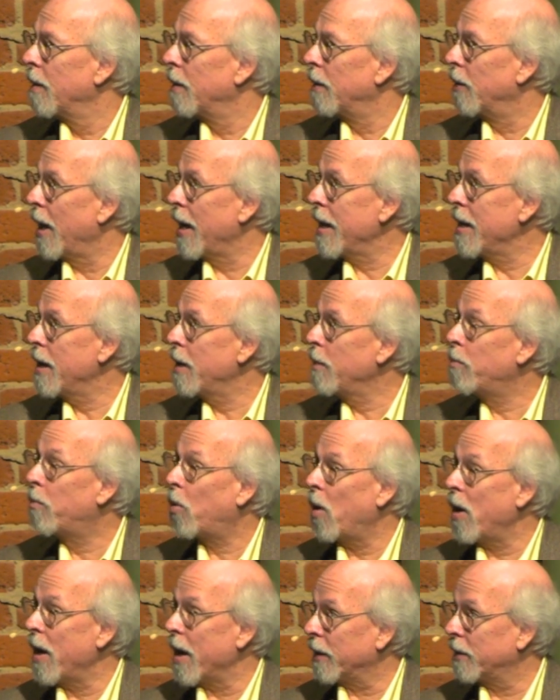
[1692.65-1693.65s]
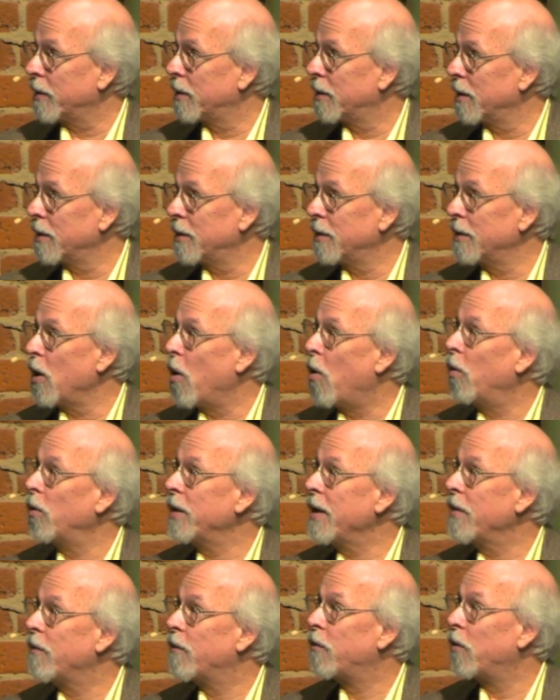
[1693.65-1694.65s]
laying bricks. This is the
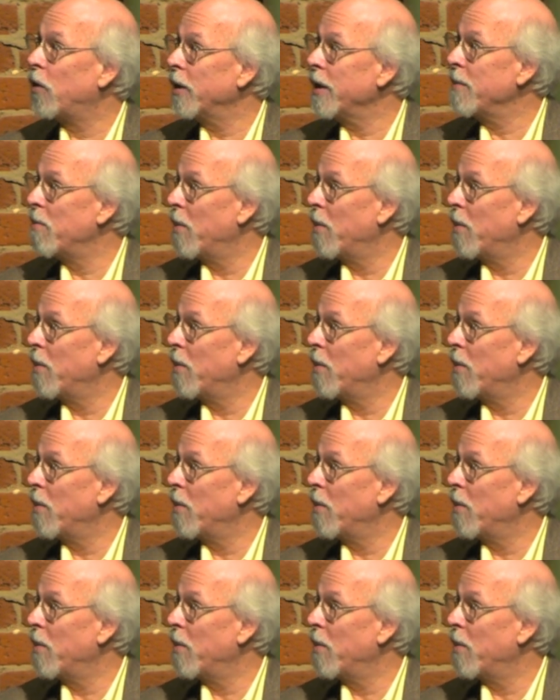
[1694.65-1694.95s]
only fully